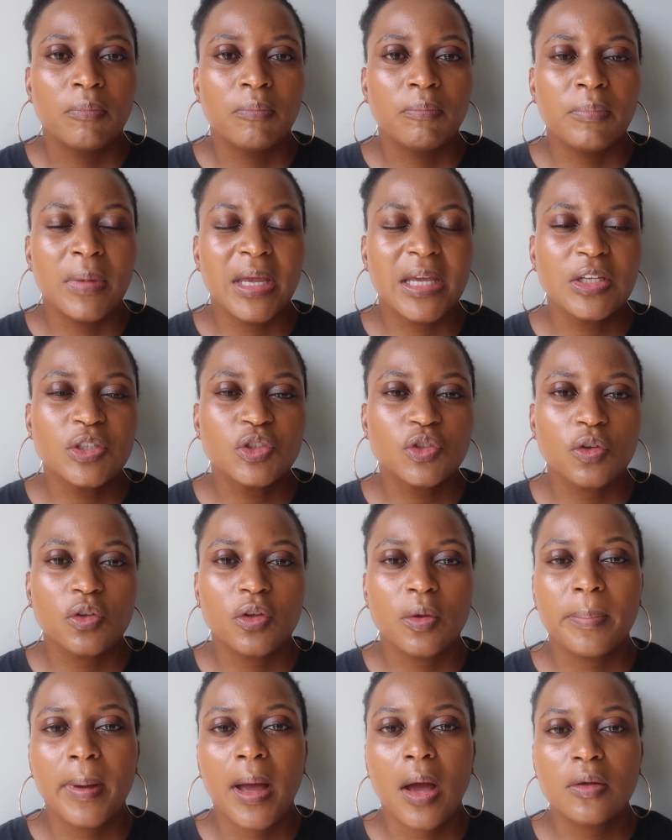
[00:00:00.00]
making sure
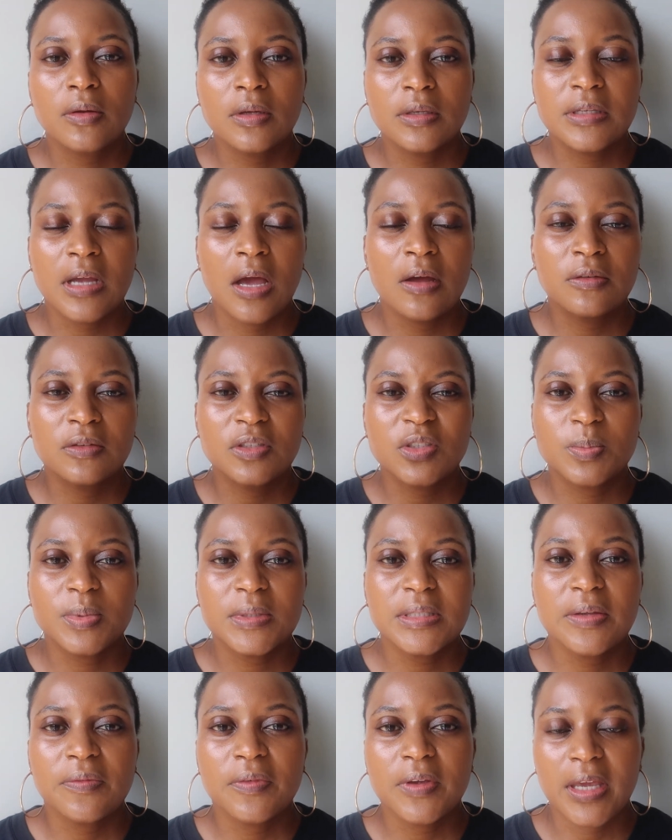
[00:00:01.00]
you're powdered down in
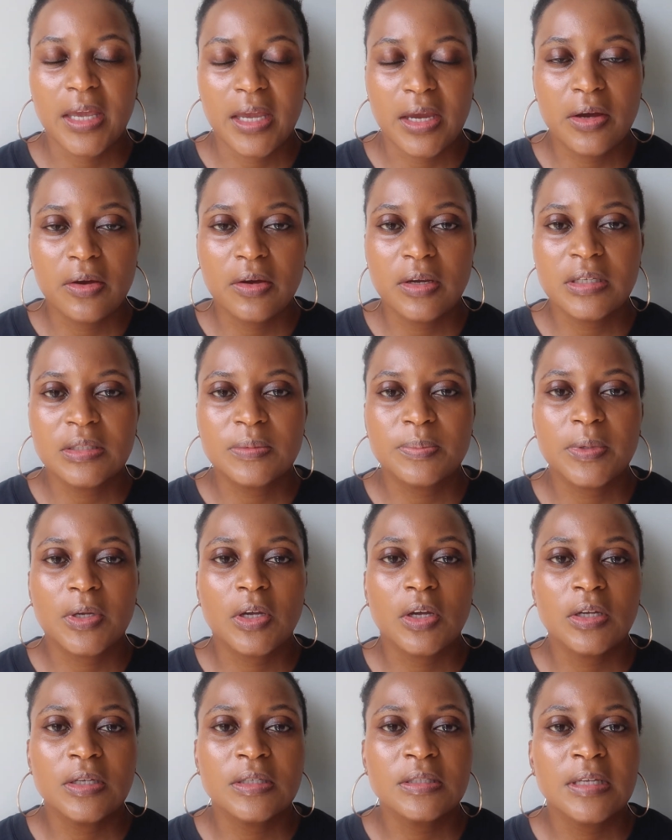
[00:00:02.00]
specific areas,
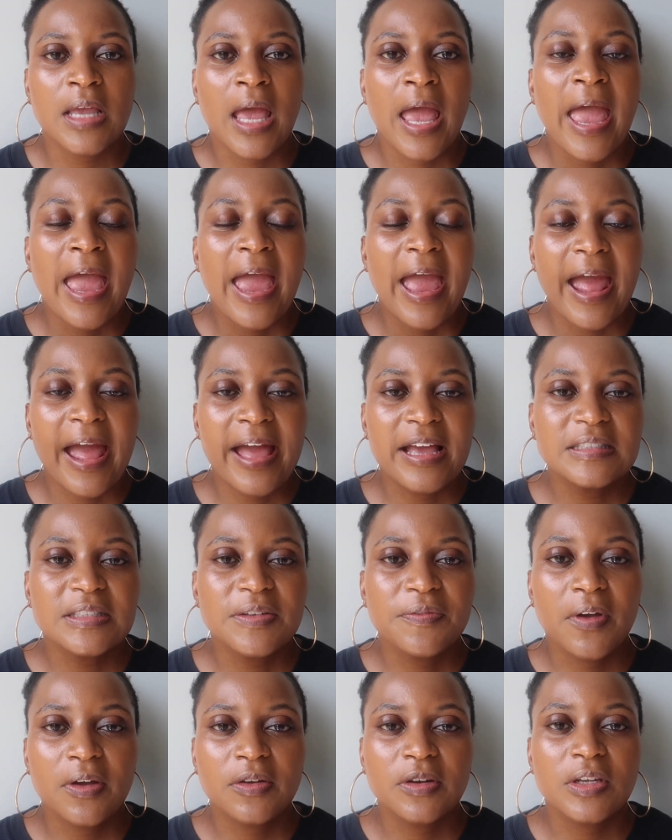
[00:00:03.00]
because as
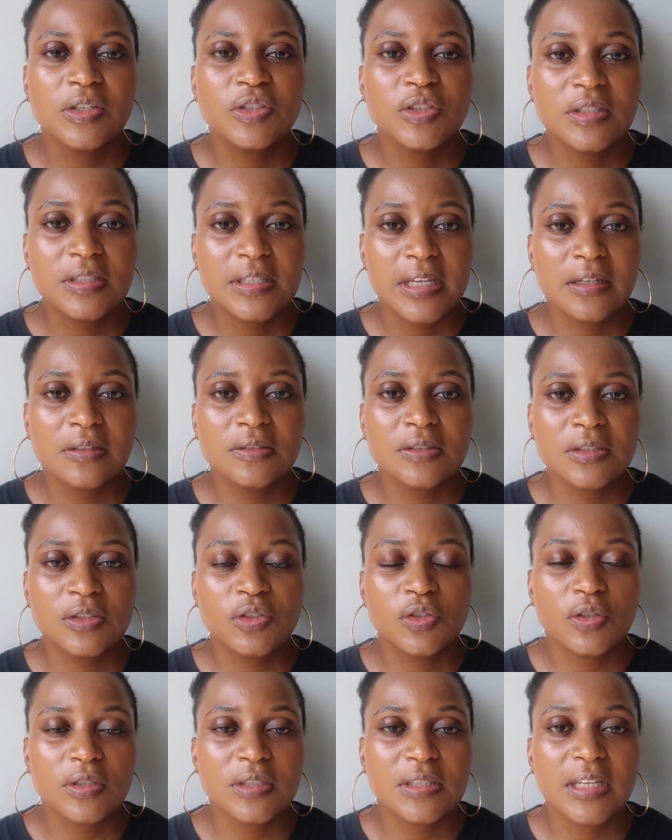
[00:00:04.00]
the foundation settles
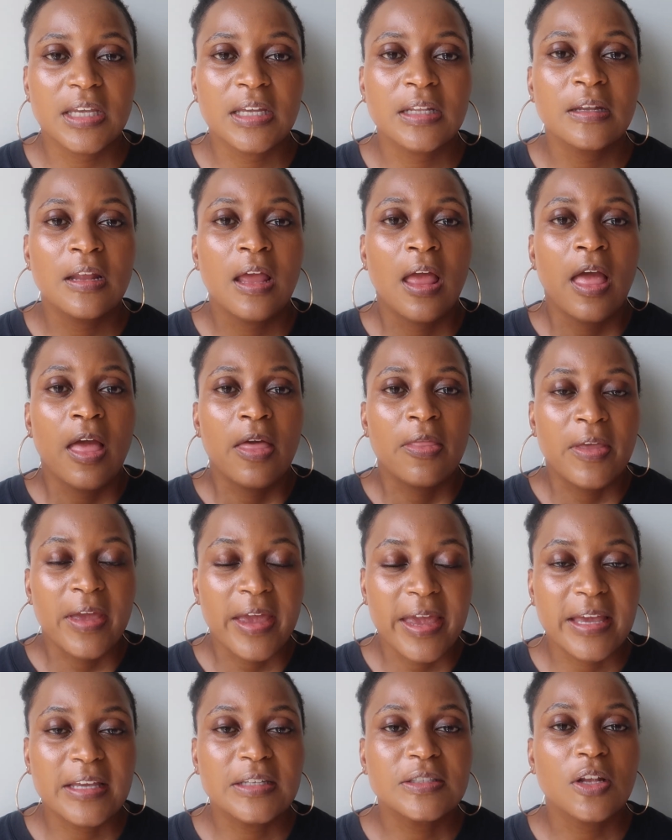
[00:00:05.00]
into your skin, there
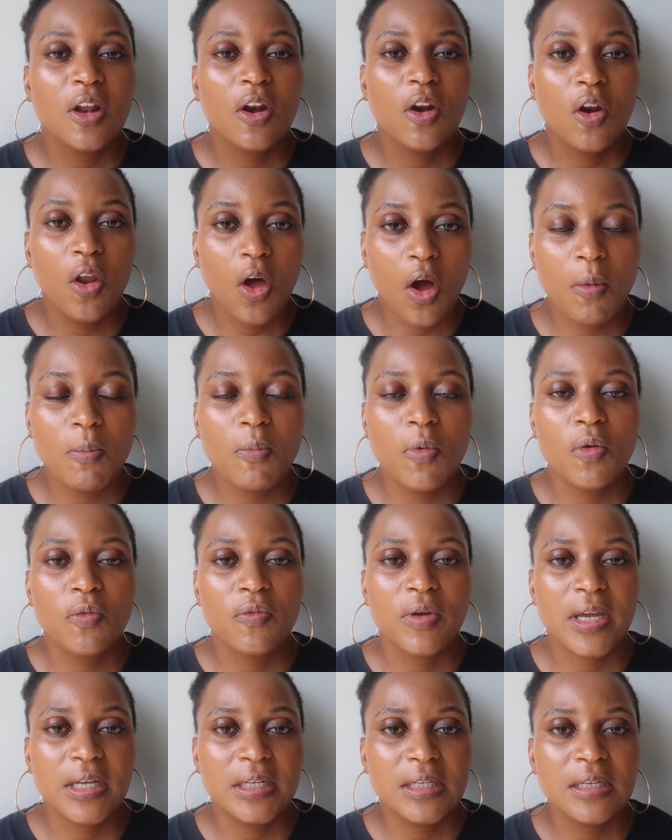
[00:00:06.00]
is a lot more
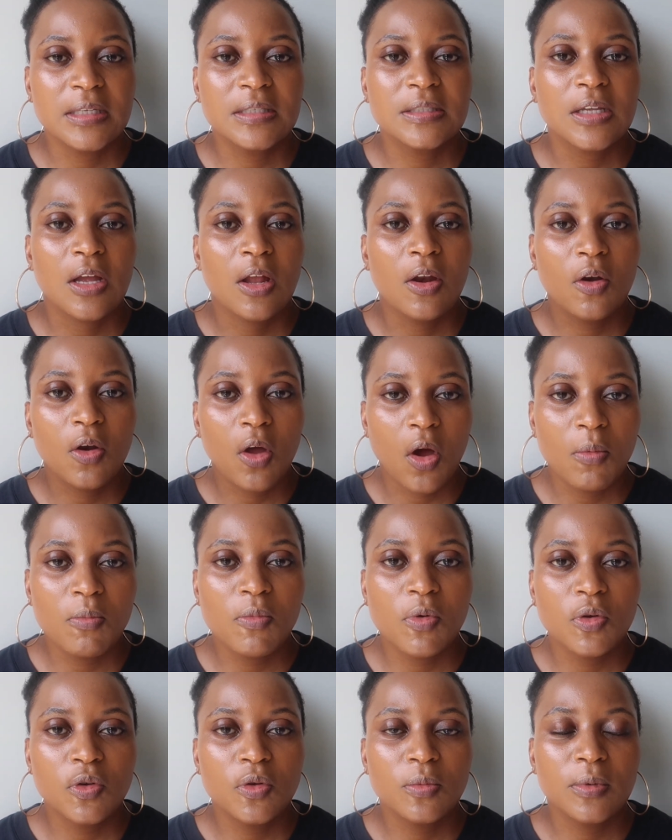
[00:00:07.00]
radiance, a lot
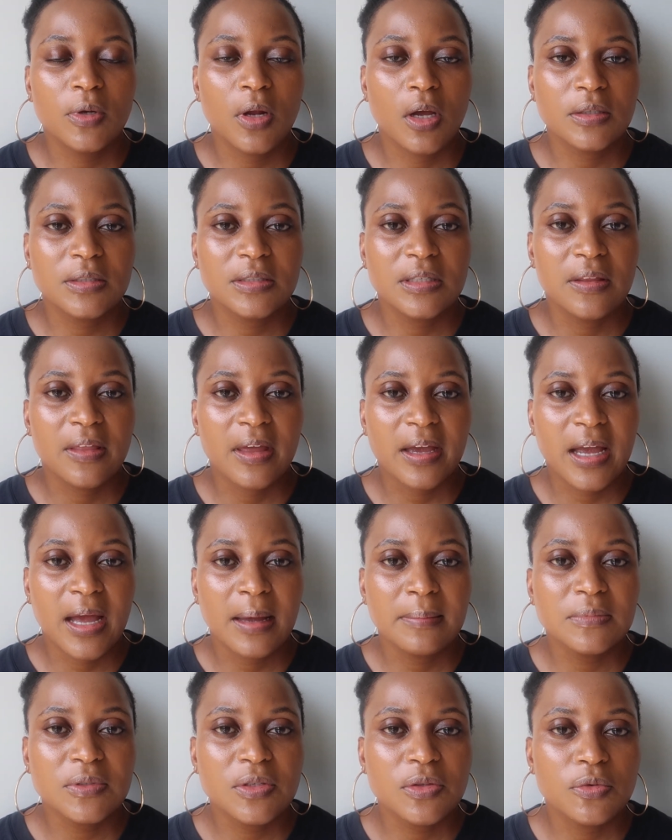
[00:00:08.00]
more luminosity that
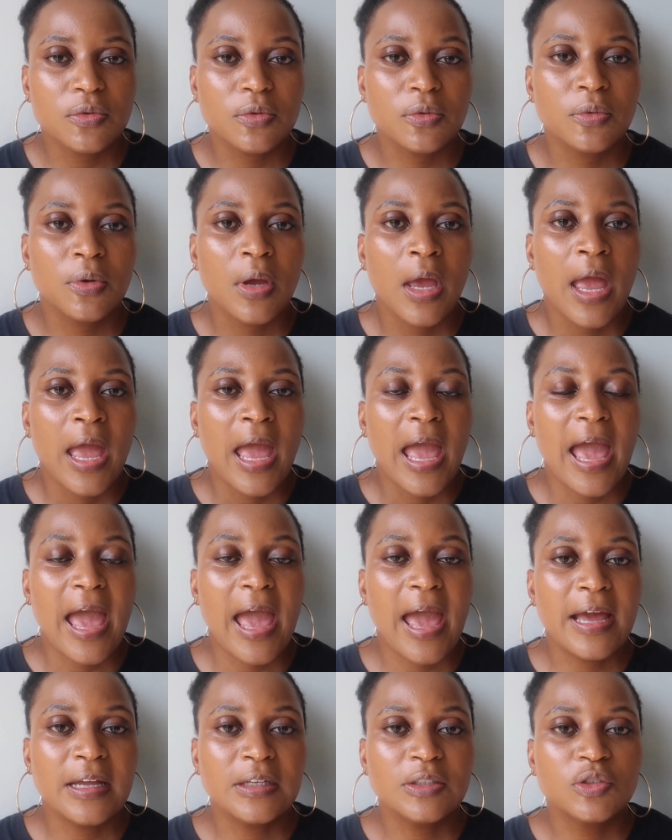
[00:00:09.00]
comes through,
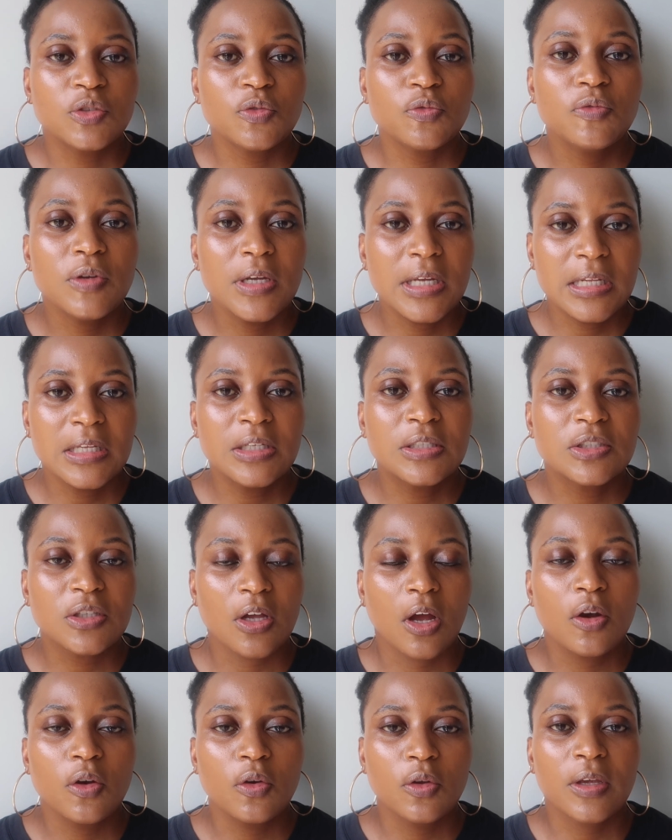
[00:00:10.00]
and you really
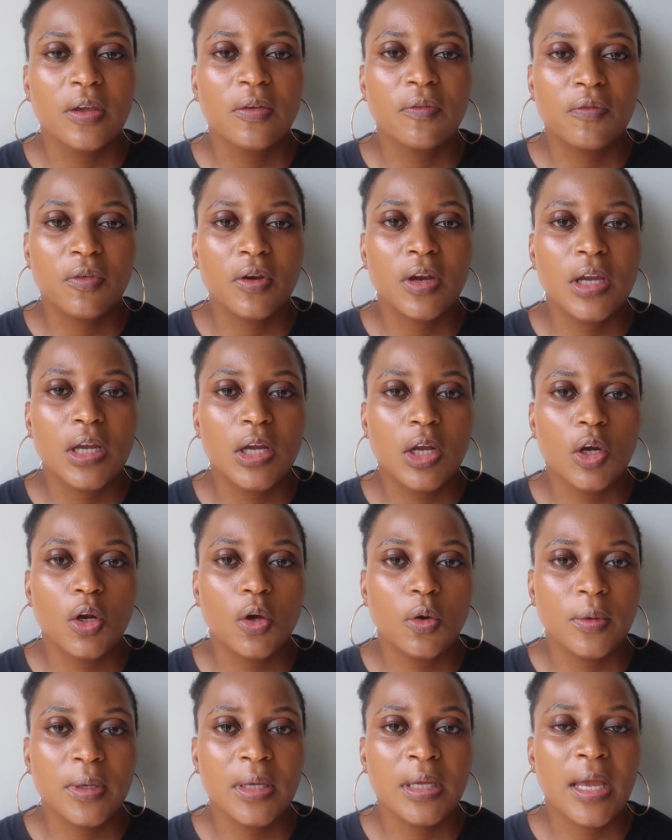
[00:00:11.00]
start looking very
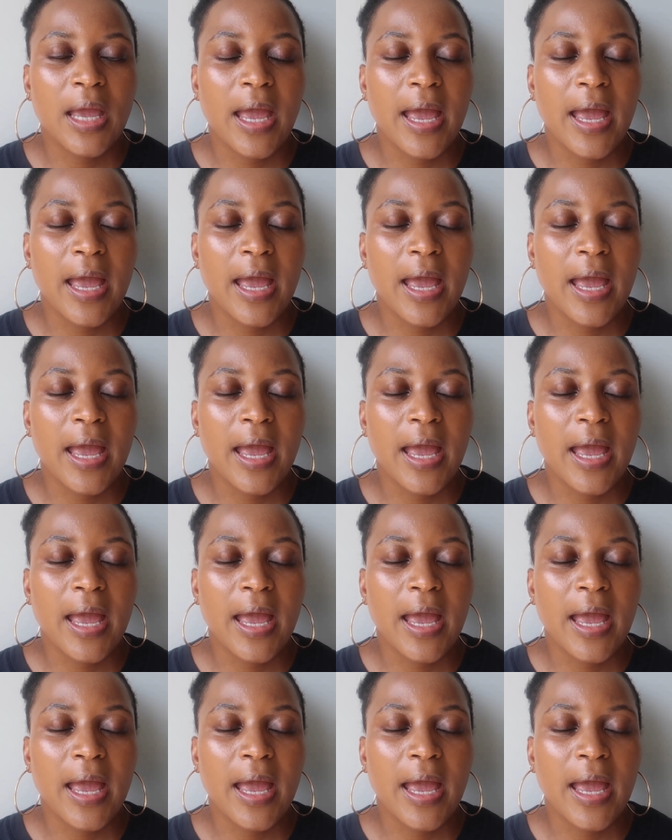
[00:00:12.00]
glowy.